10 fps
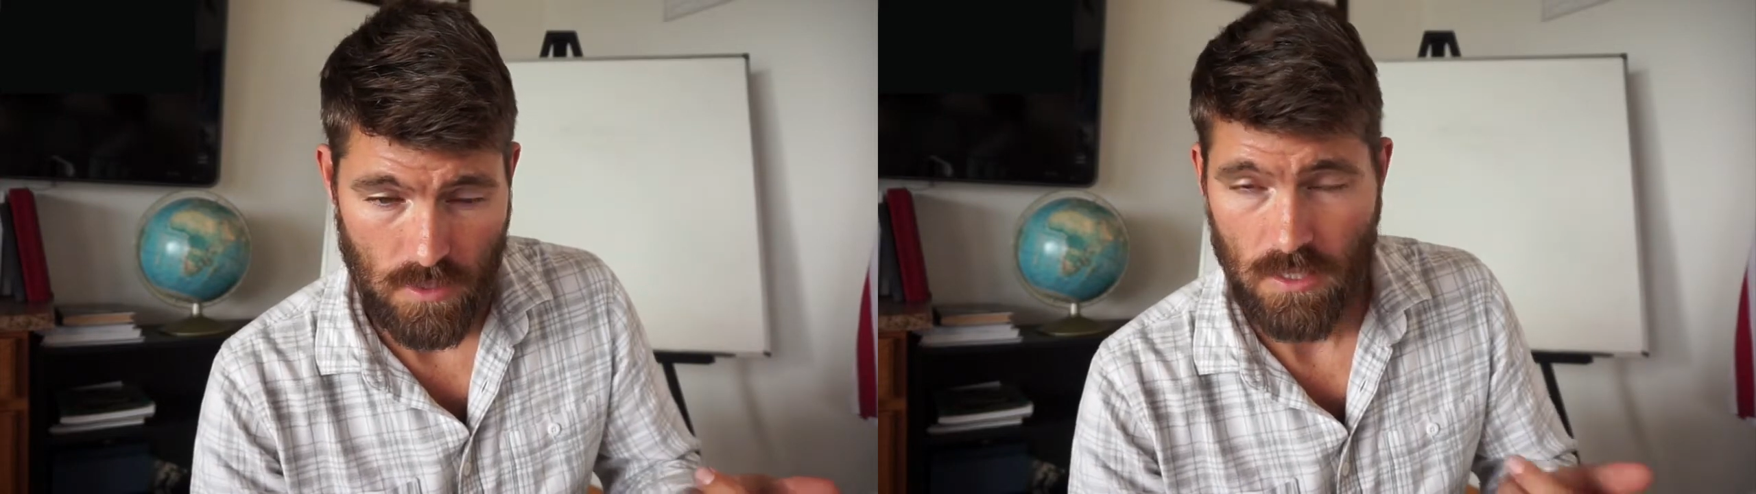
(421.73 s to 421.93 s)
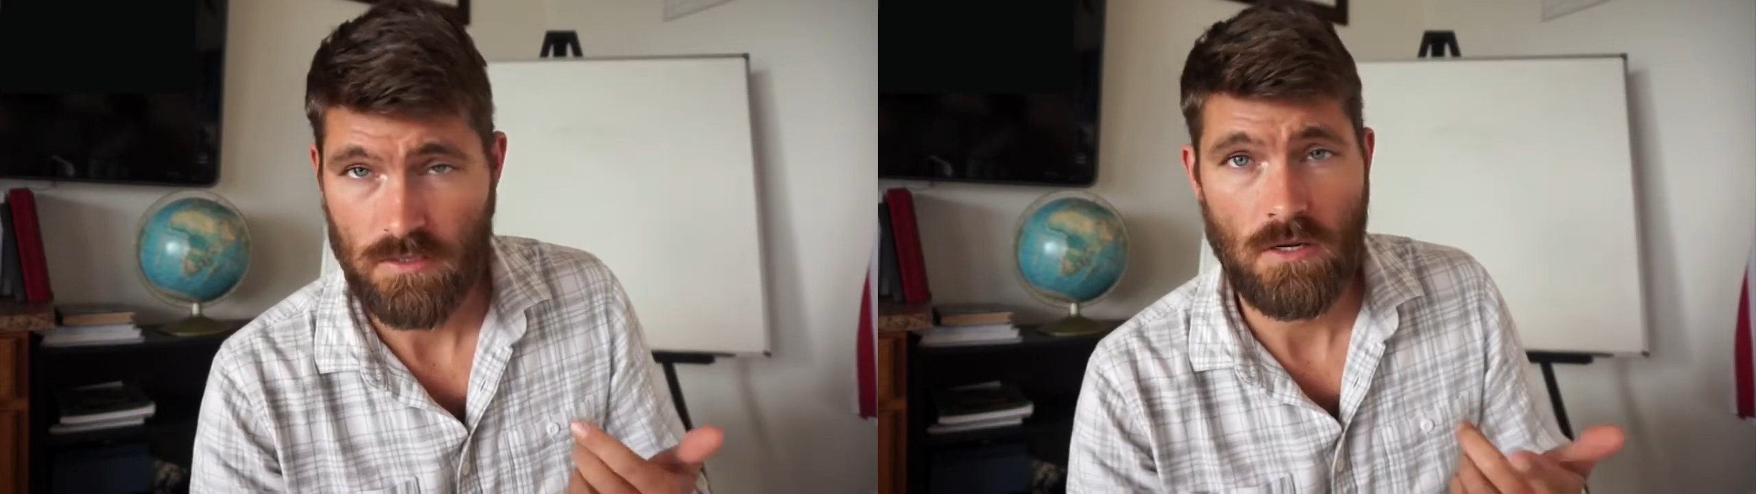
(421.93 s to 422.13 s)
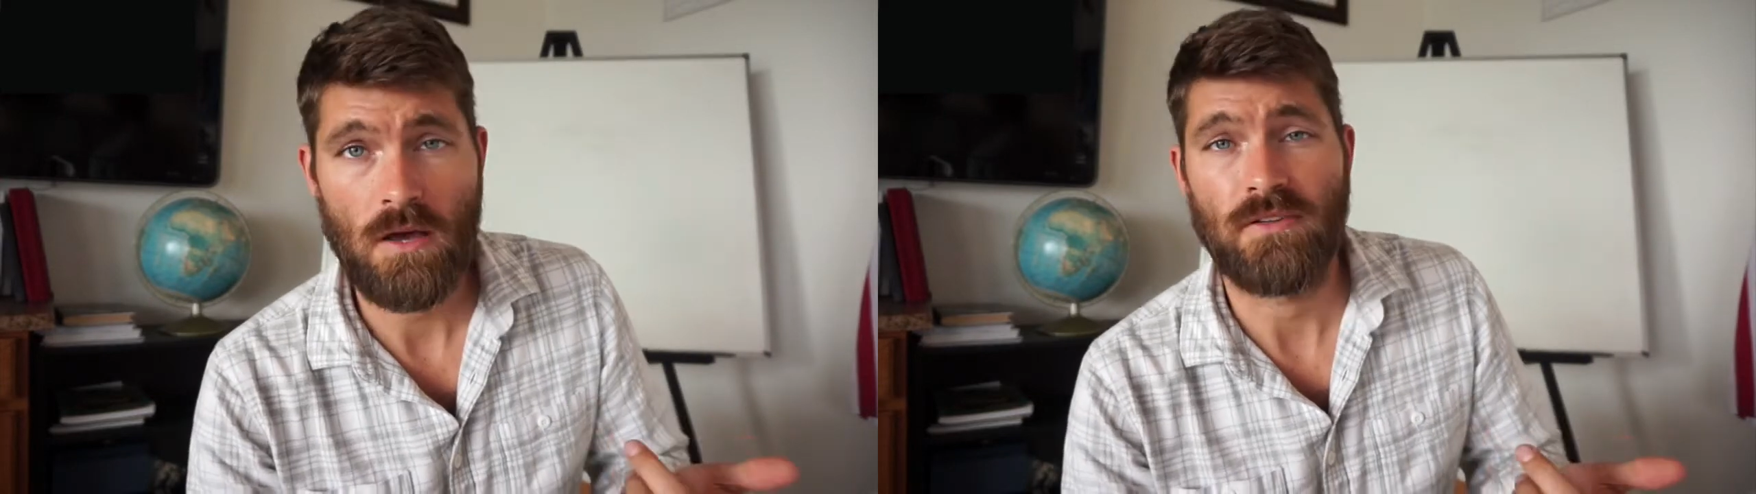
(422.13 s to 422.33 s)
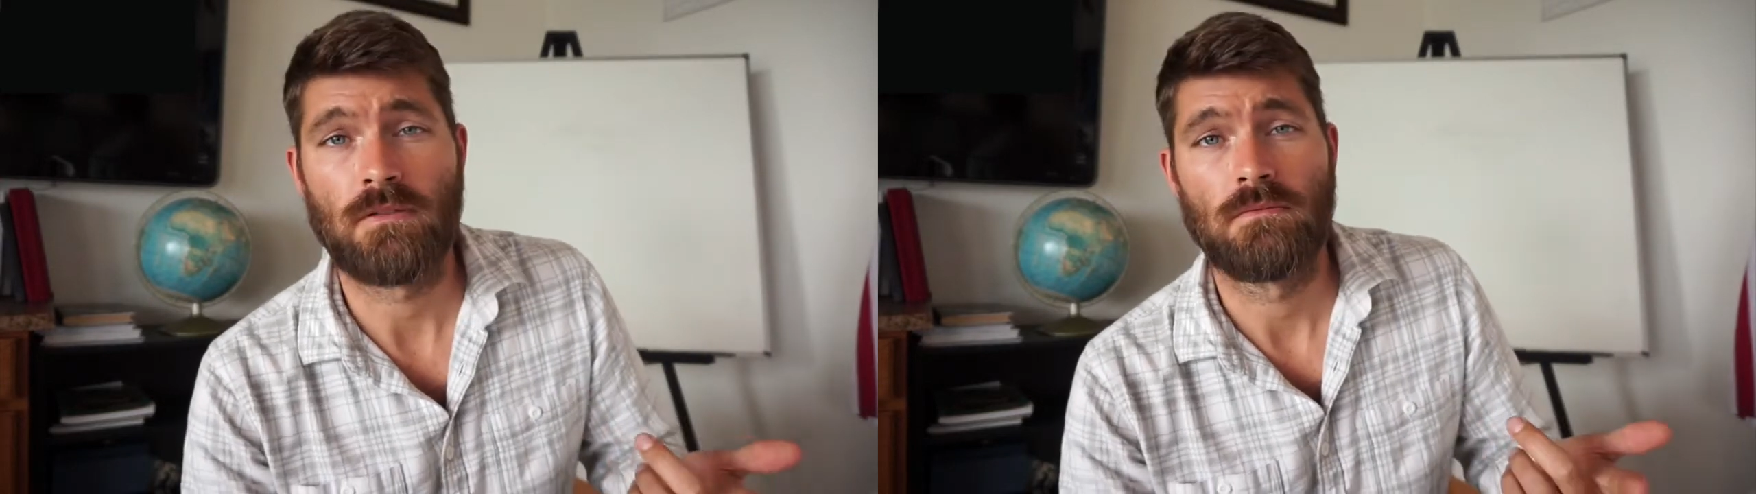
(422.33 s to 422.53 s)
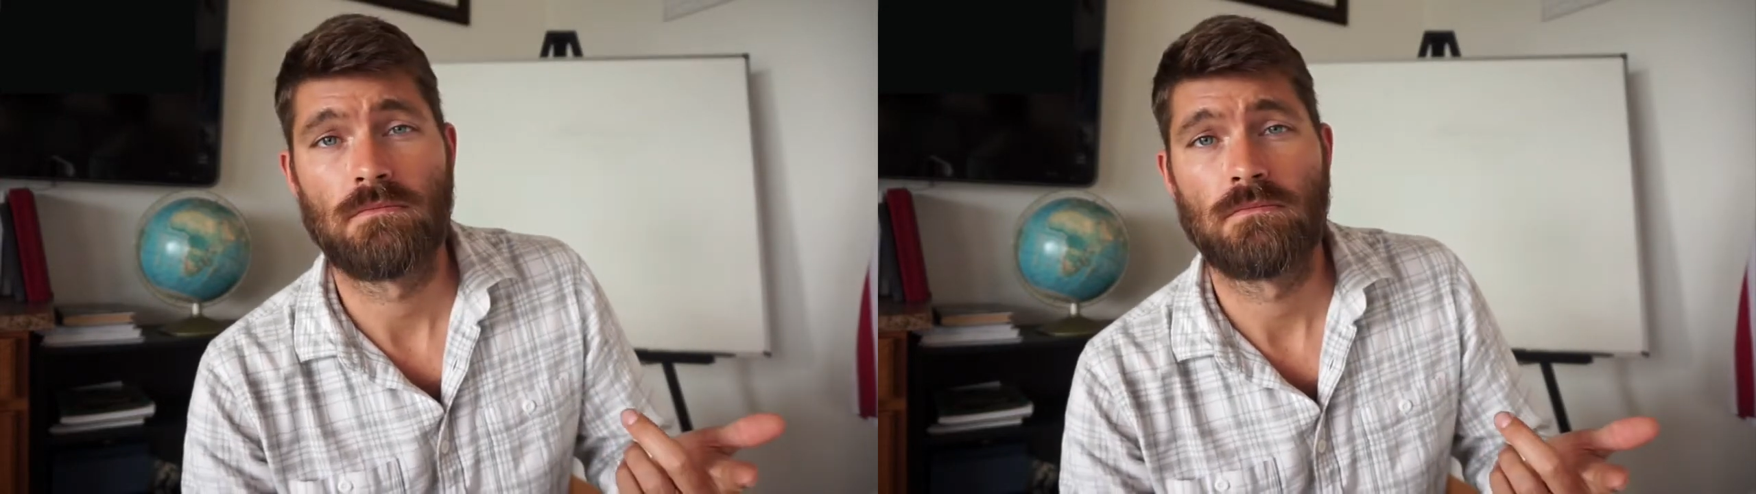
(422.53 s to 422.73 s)
it's an oven,
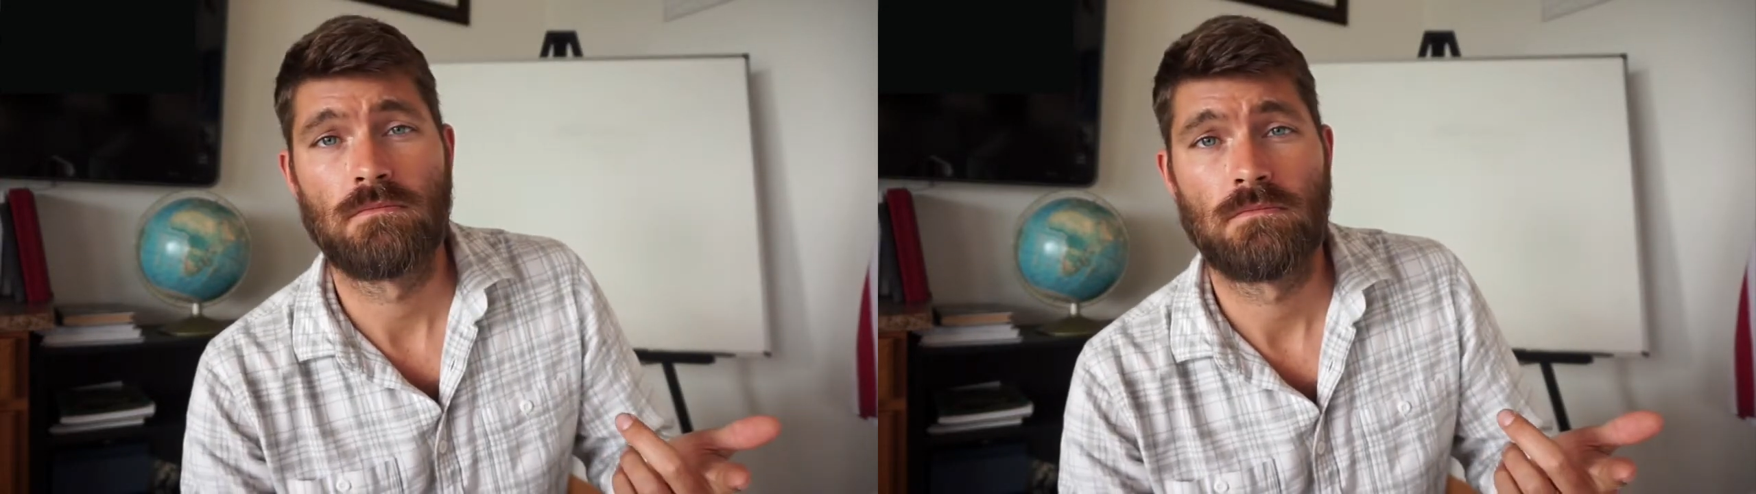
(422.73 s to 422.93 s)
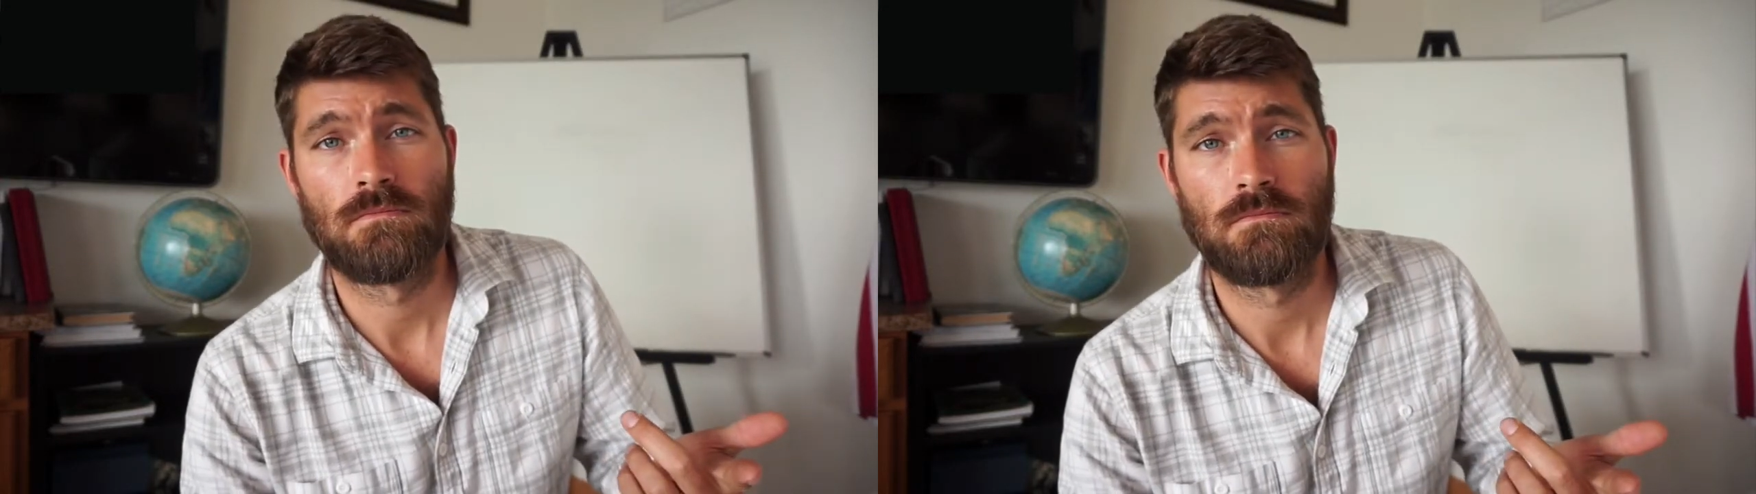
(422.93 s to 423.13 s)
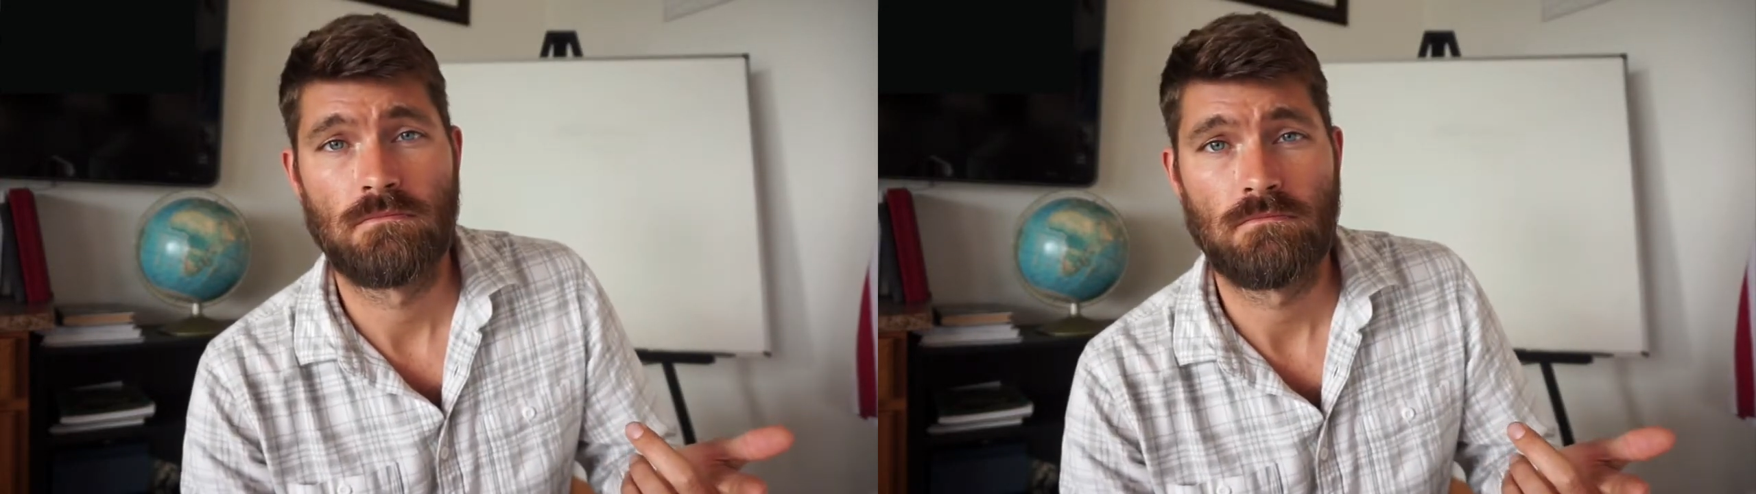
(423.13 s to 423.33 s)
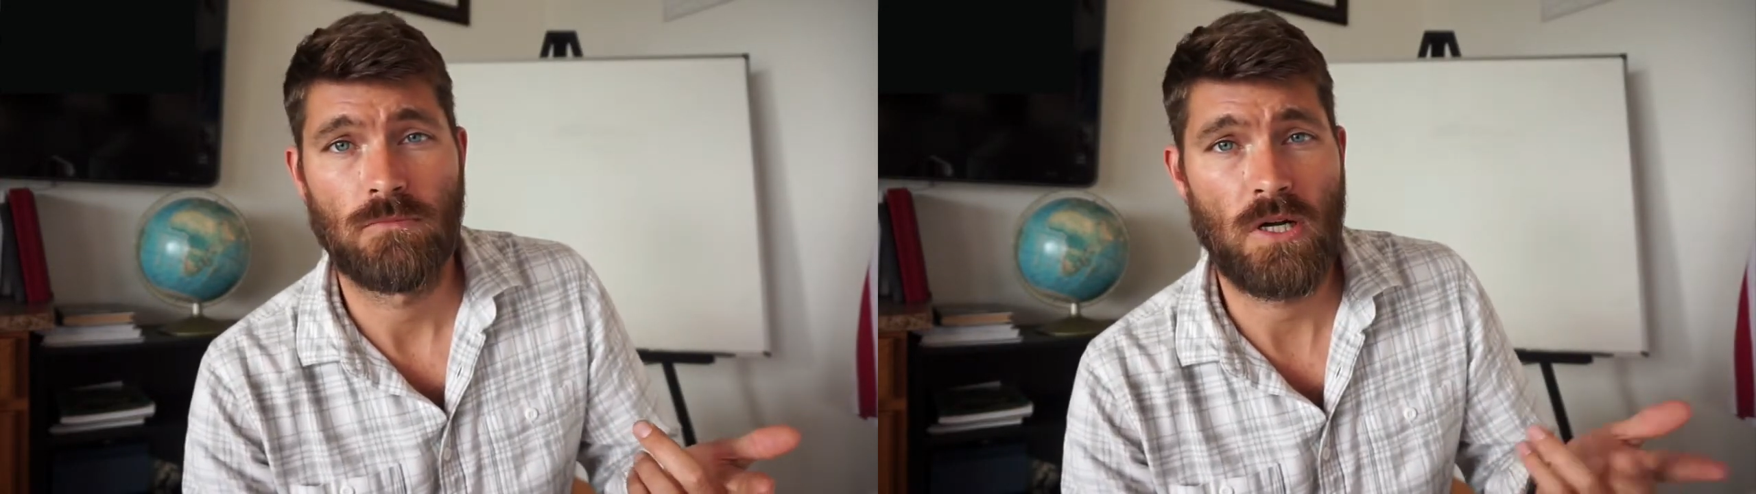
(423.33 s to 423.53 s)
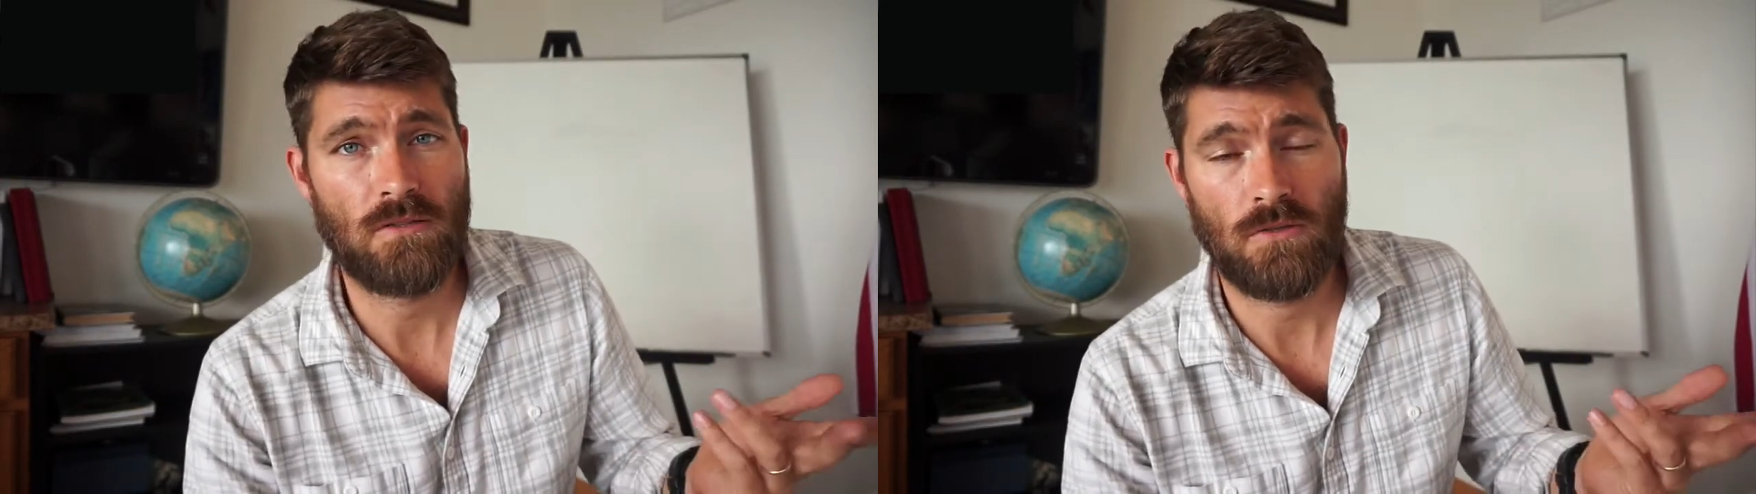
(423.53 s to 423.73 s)
right?